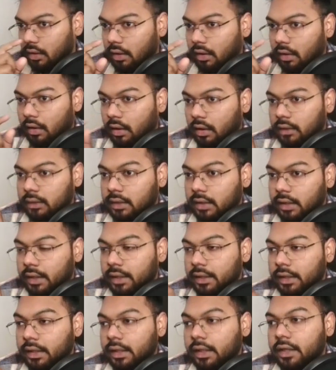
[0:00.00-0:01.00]
the
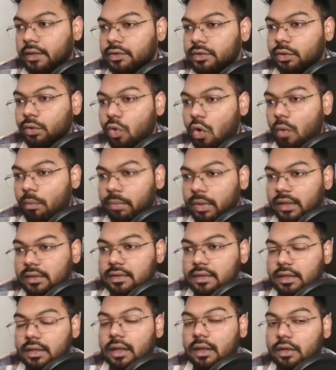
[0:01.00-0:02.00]
integration
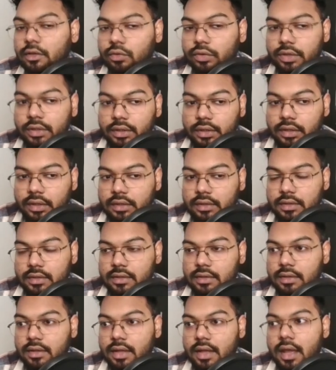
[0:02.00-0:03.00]
complexity also
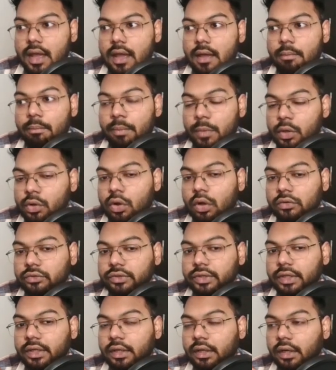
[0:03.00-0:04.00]
increases
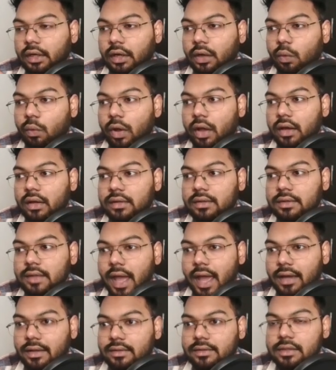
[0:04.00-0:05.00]
because it requires
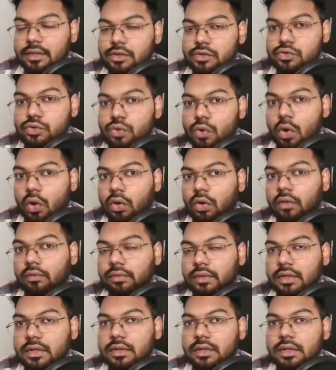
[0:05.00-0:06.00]
access to all
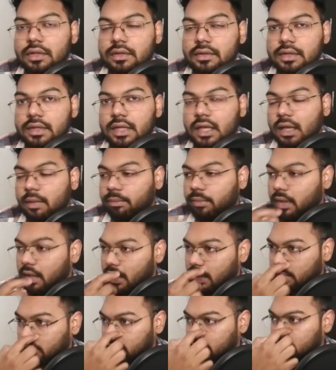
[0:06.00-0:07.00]
of these things, the
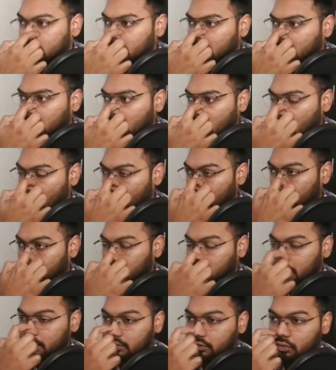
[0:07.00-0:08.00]
APIs, the
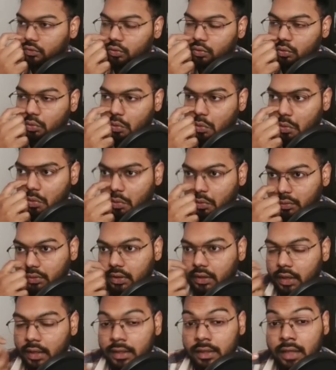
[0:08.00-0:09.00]
code base, to
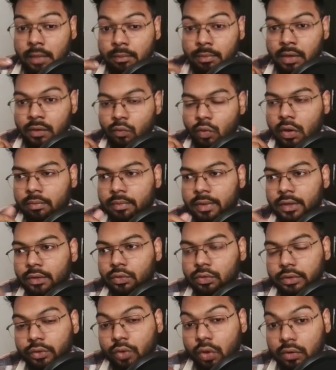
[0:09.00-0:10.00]
the runtime
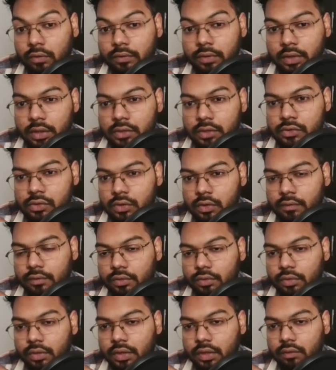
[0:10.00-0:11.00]
environment, to the configuration of
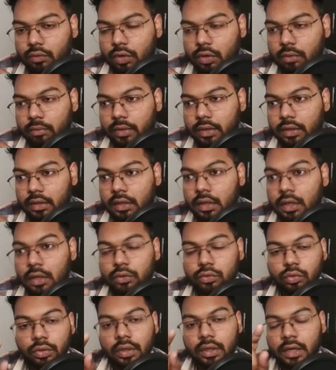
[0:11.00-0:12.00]
your environment,
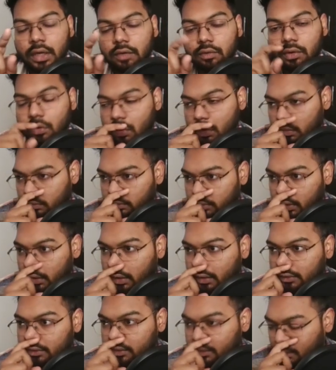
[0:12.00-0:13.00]
to the network
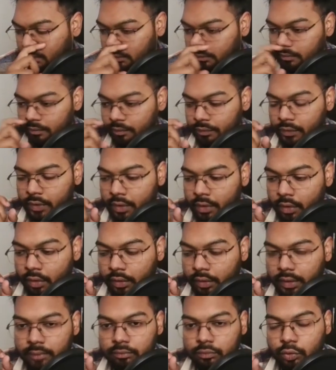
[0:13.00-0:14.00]
configuration,
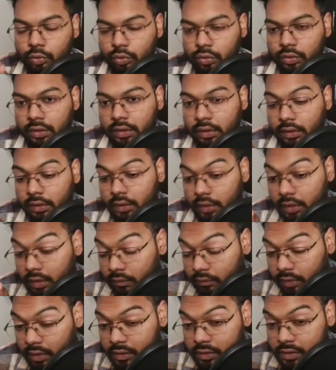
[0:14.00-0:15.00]
okay, to the
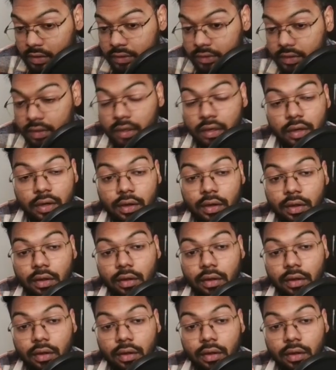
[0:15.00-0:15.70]
infrastructure